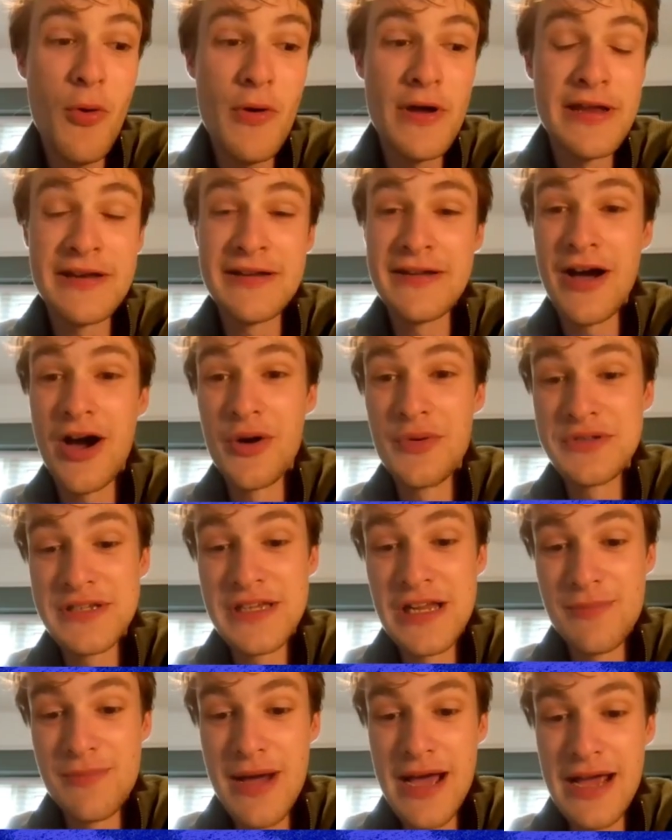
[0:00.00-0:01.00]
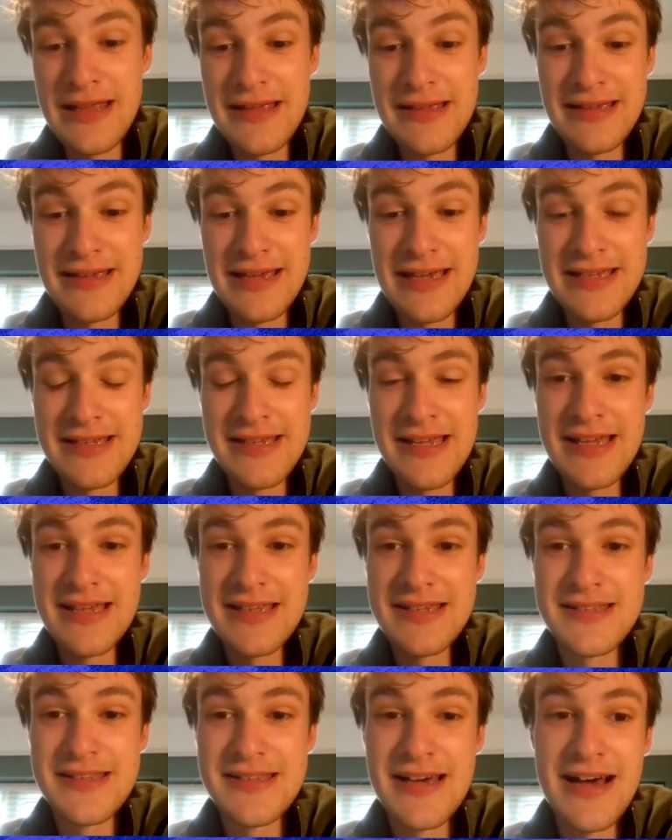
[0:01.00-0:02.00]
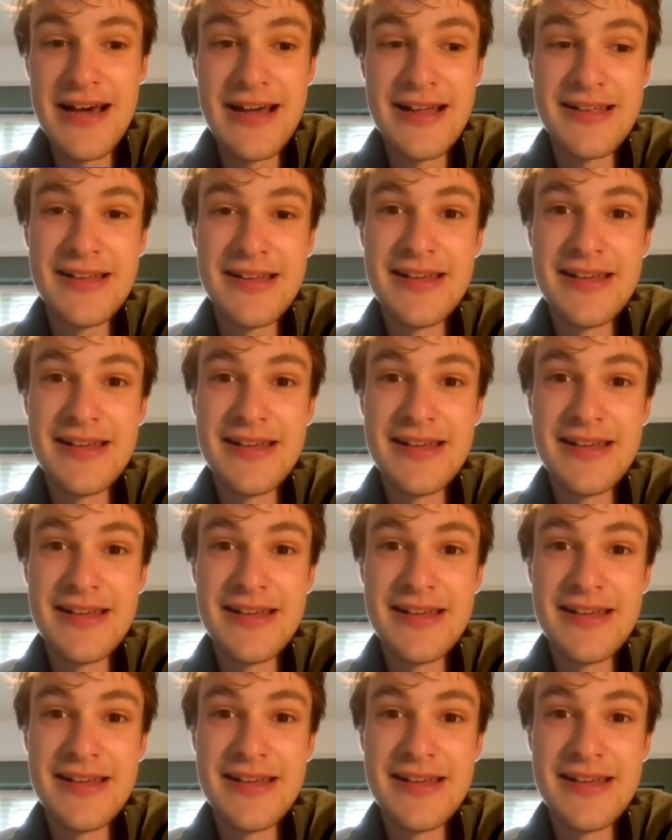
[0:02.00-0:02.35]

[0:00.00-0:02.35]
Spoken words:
point I was going to make is that